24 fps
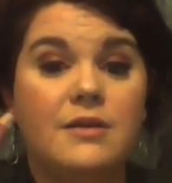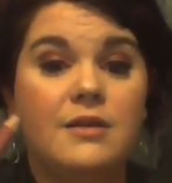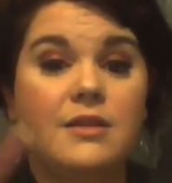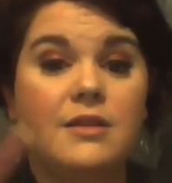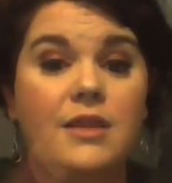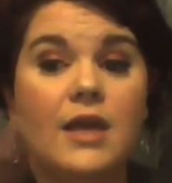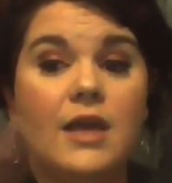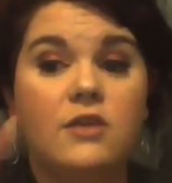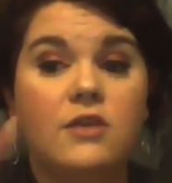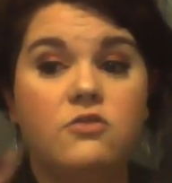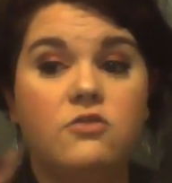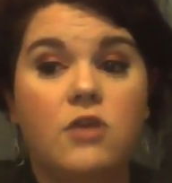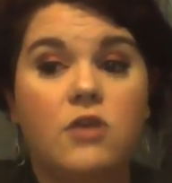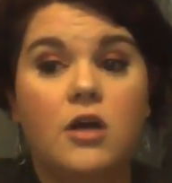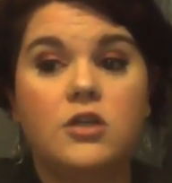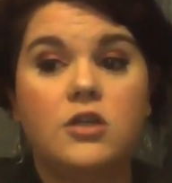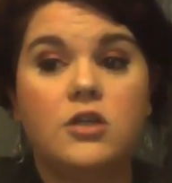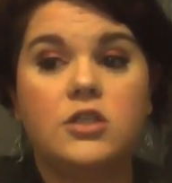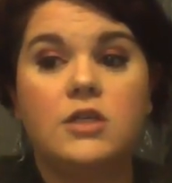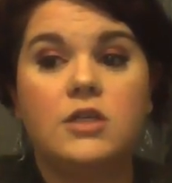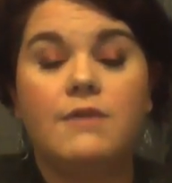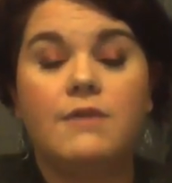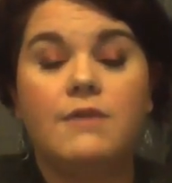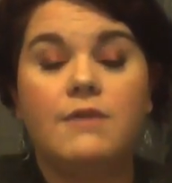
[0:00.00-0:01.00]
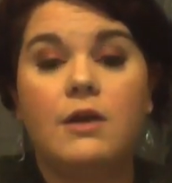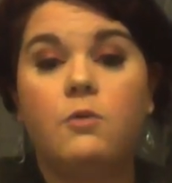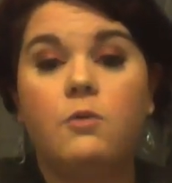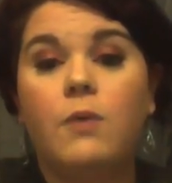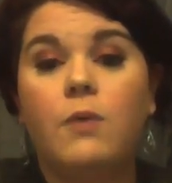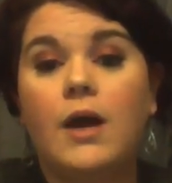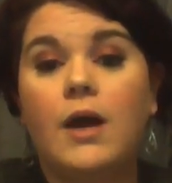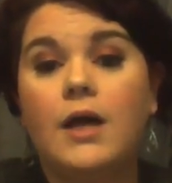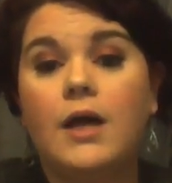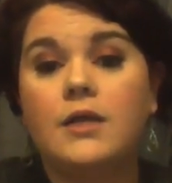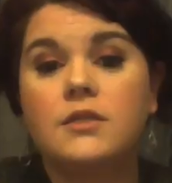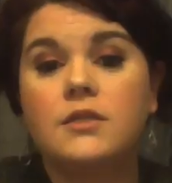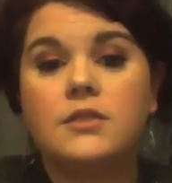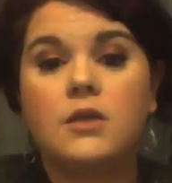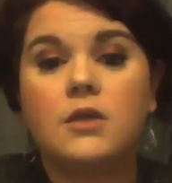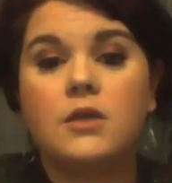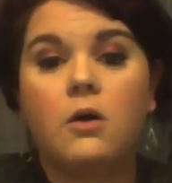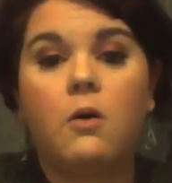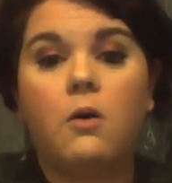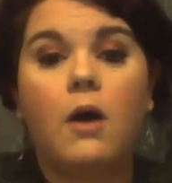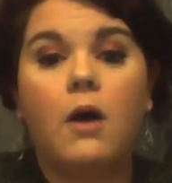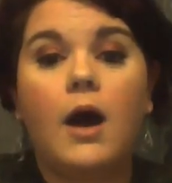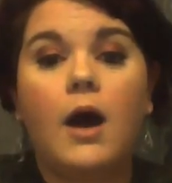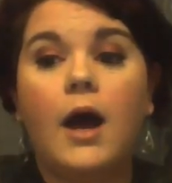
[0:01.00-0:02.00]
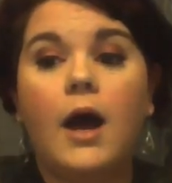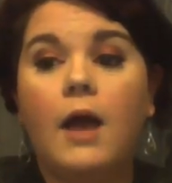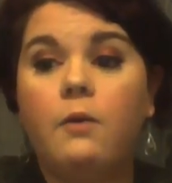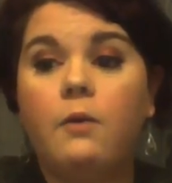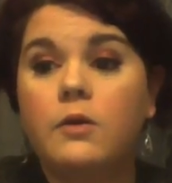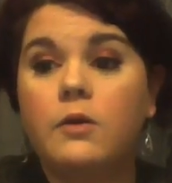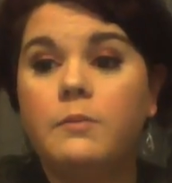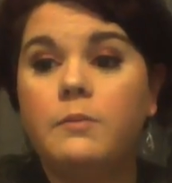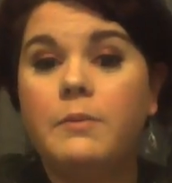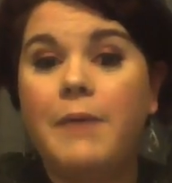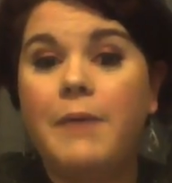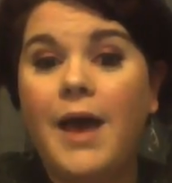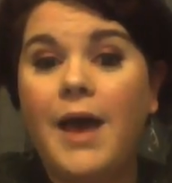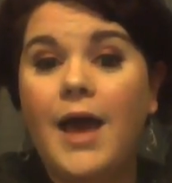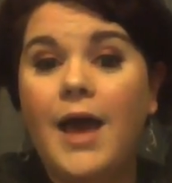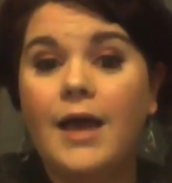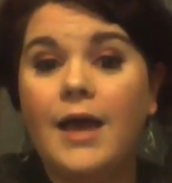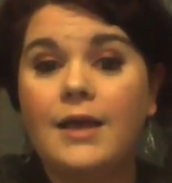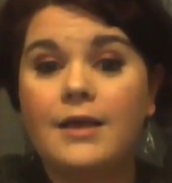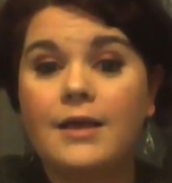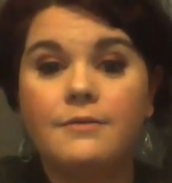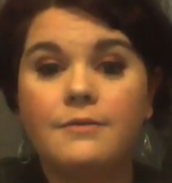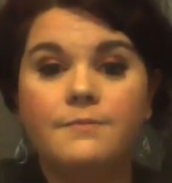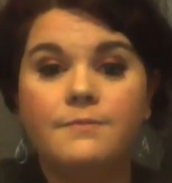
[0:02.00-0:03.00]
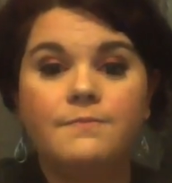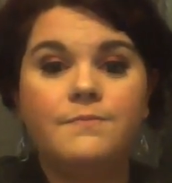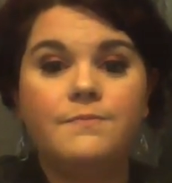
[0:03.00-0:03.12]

Androgyny very well. So I will be back.